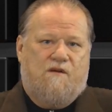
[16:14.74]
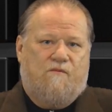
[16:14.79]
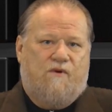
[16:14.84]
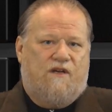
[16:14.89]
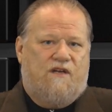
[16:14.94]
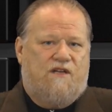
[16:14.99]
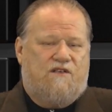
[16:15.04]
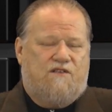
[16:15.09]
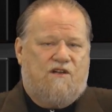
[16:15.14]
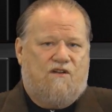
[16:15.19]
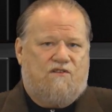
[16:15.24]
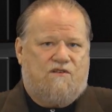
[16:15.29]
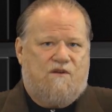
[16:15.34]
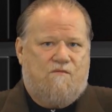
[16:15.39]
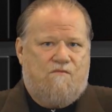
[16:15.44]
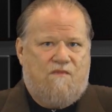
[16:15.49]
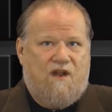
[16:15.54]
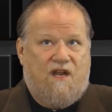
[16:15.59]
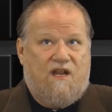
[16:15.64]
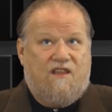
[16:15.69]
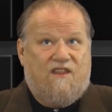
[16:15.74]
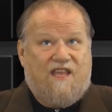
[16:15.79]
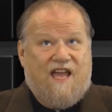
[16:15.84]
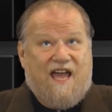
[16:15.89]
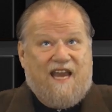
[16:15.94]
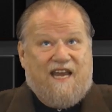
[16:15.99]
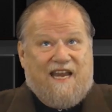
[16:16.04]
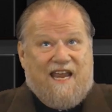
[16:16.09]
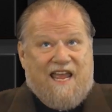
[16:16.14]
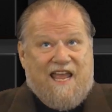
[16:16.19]
but it doesn't mean
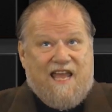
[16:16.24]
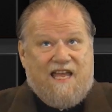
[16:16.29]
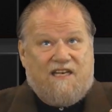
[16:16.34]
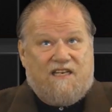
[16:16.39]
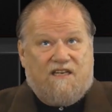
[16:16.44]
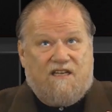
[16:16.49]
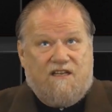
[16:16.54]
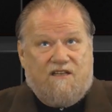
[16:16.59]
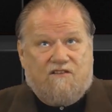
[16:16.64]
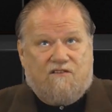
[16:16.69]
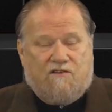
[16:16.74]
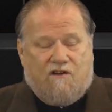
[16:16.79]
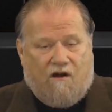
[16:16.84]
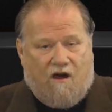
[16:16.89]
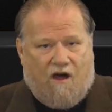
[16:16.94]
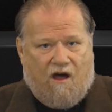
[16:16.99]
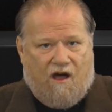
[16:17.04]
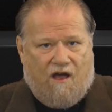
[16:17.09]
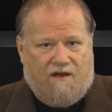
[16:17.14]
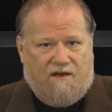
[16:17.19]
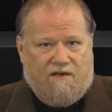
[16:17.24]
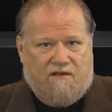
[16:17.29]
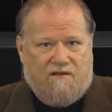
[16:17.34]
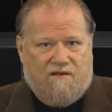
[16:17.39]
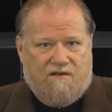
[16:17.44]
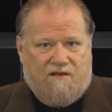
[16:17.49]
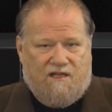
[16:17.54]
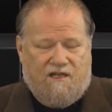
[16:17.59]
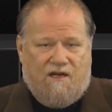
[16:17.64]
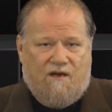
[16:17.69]
that it is God
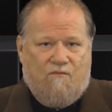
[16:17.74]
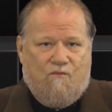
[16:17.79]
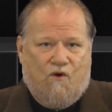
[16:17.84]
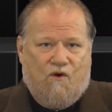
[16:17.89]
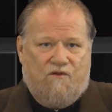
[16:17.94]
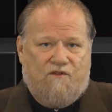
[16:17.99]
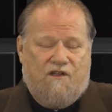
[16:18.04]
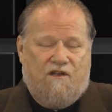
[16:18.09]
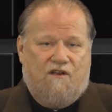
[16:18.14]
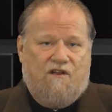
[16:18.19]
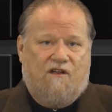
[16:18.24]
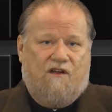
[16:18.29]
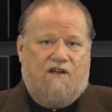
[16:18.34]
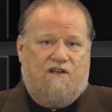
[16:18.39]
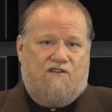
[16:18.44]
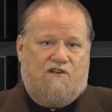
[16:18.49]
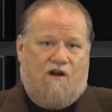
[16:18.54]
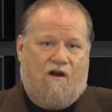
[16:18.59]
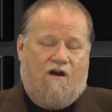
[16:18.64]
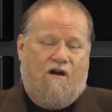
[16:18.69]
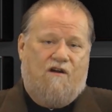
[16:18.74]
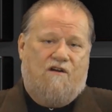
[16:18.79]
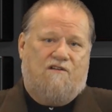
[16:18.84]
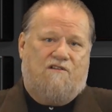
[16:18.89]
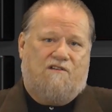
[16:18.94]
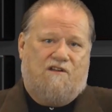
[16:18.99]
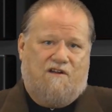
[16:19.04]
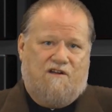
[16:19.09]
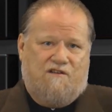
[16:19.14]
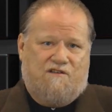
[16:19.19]
any more than the guitar
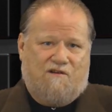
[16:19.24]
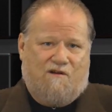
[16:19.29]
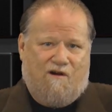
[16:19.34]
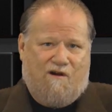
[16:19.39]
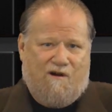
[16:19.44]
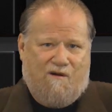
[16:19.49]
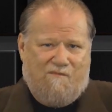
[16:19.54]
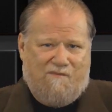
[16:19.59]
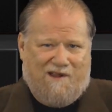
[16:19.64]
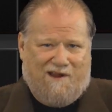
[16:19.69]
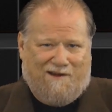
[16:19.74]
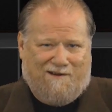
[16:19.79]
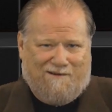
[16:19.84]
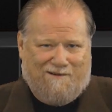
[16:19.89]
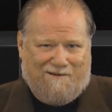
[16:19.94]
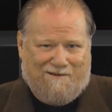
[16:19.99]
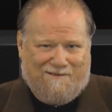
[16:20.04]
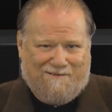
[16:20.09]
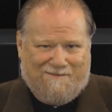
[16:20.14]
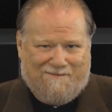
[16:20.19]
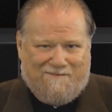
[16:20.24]
is a guitar maker.